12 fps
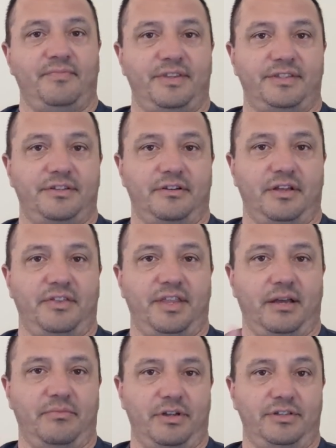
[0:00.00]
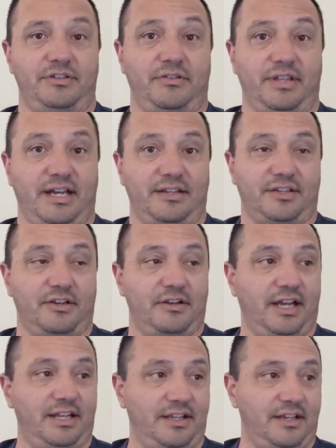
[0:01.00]
So I think I'm going to do that. It's a
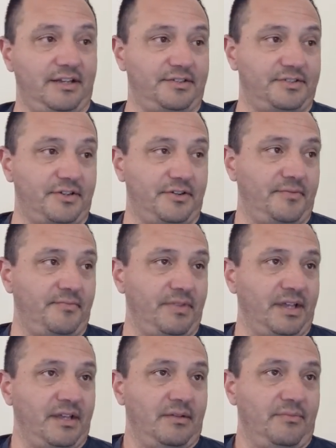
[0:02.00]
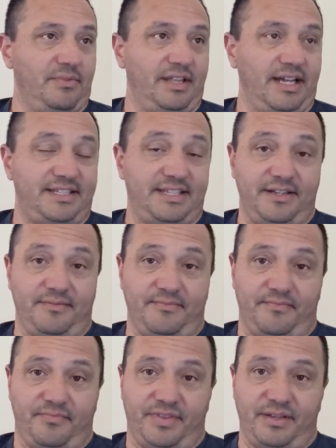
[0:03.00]
good idea. So, but that's
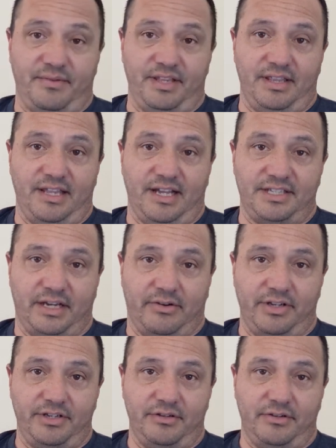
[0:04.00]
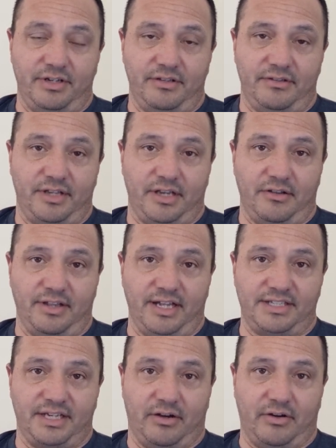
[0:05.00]
it. That's how I do it.
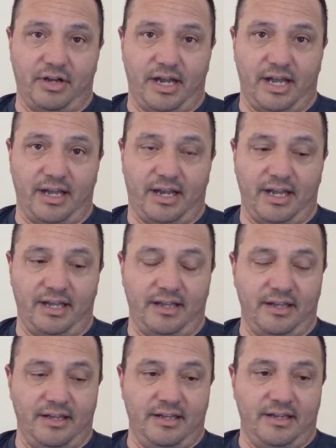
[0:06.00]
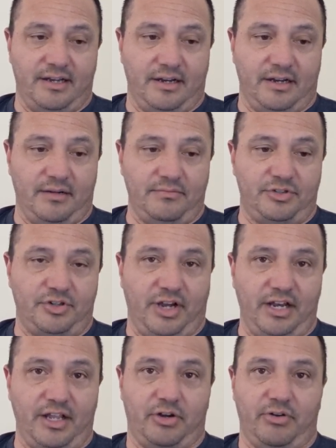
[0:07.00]
That's how I
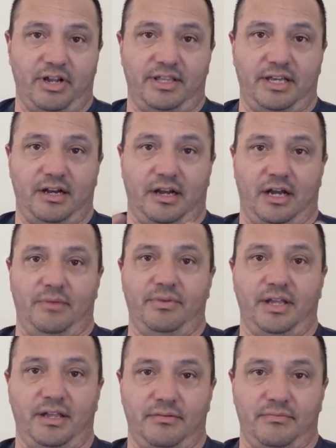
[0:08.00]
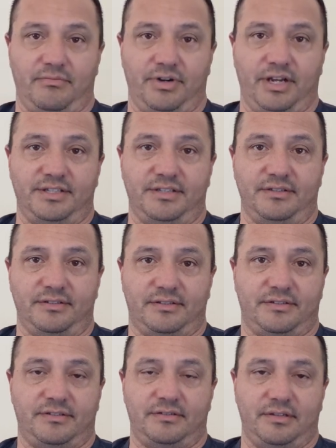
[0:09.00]
try to create that
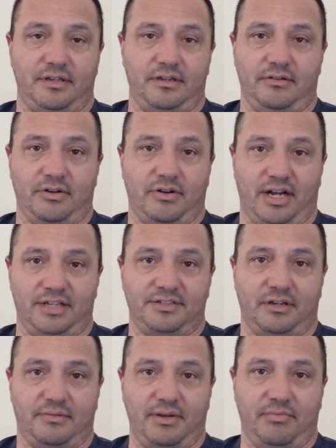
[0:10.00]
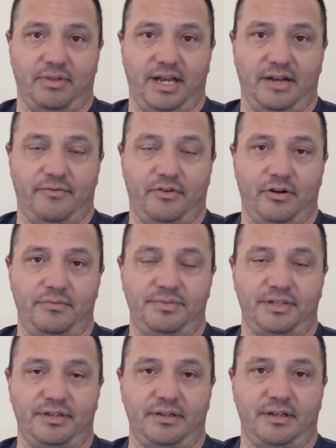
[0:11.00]
omnipresence, across all my
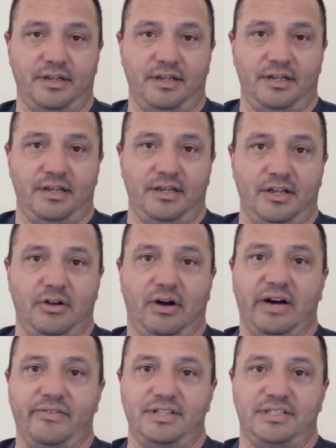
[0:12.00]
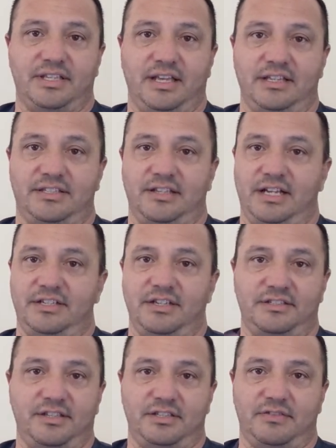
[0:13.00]
platforms. And, obviously it's not
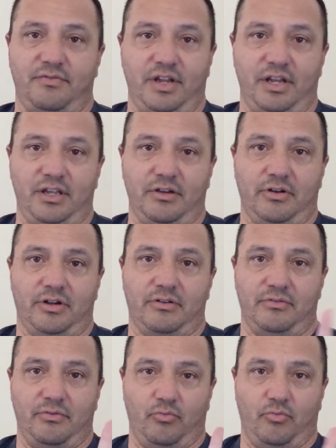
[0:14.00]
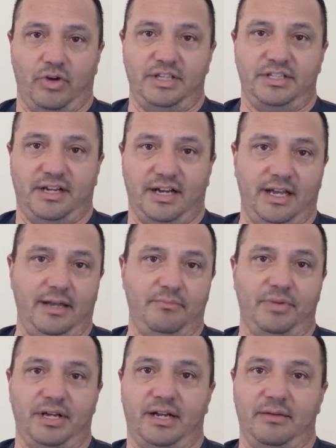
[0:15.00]
just this video one time,
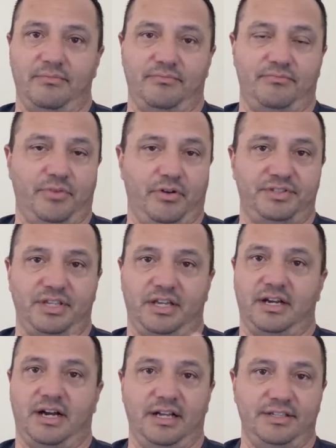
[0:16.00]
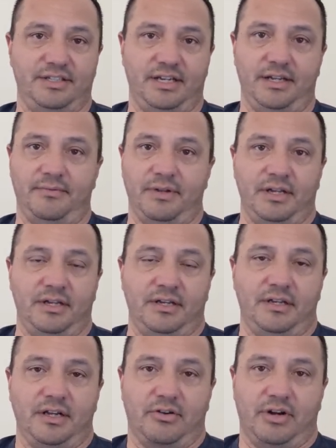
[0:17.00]
but I'm posting content
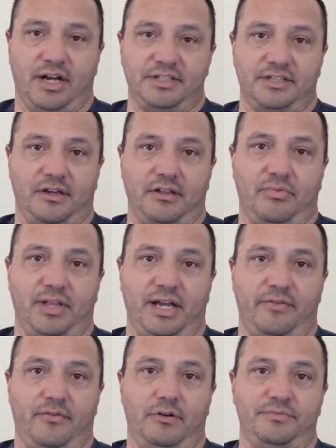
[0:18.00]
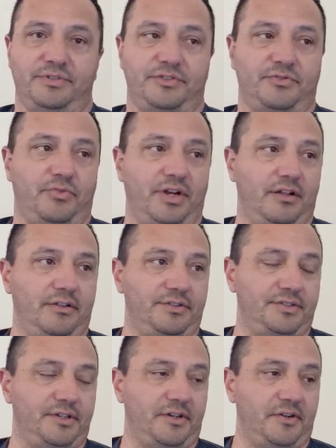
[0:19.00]
across all the platforms as well.
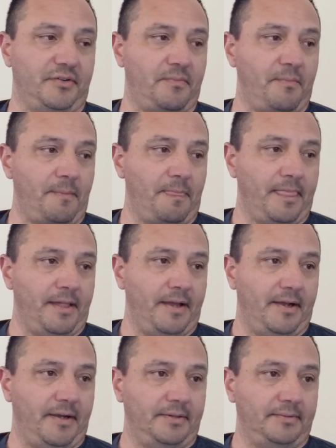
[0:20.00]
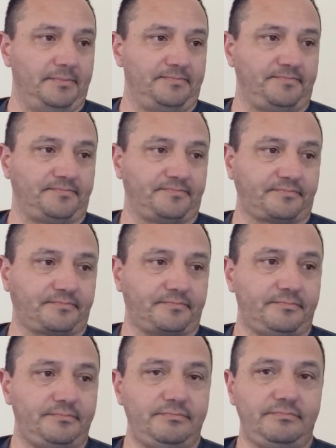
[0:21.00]
So, and
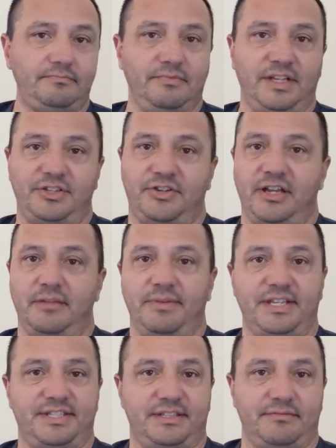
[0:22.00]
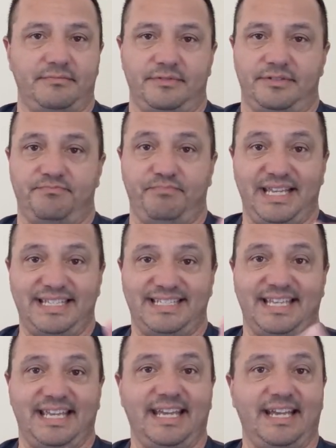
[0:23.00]
trying to be
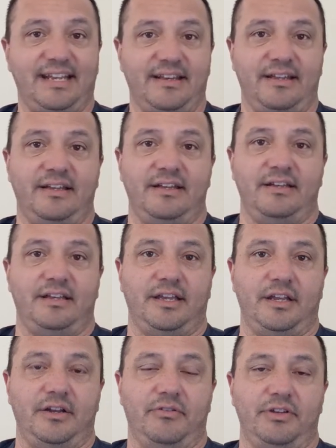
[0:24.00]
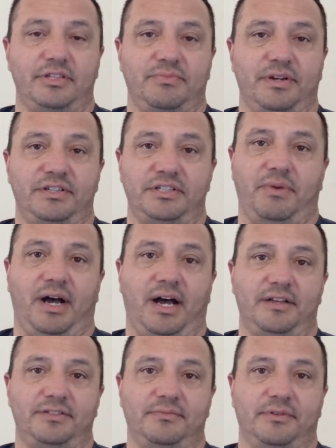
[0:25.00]
seen, as much as
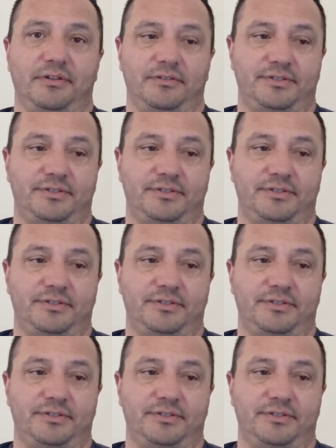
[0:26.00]
possible.